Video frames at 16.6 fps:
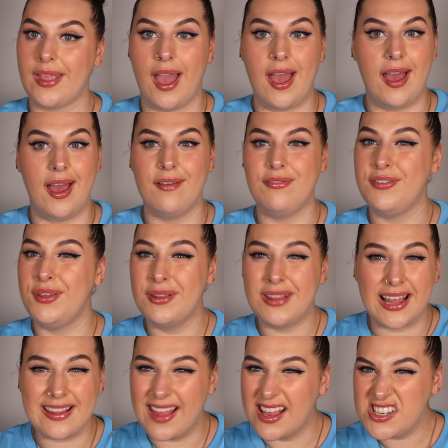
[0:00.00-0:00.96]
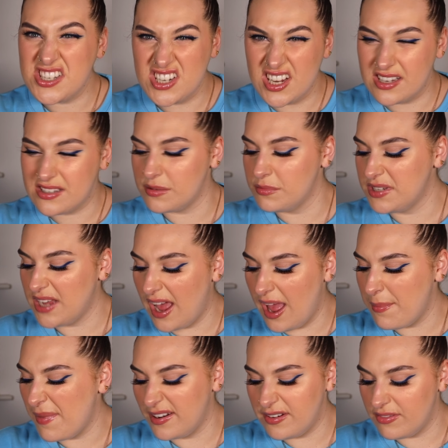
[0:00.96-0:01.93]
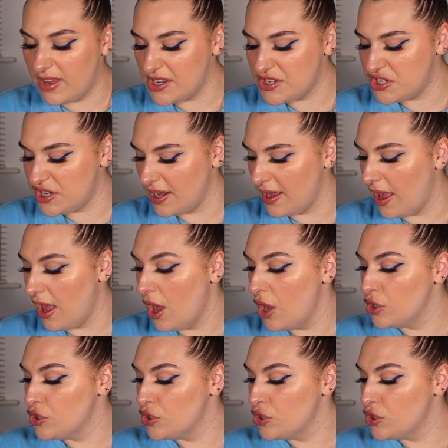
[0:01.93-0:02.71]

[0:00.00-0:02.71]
end of last year.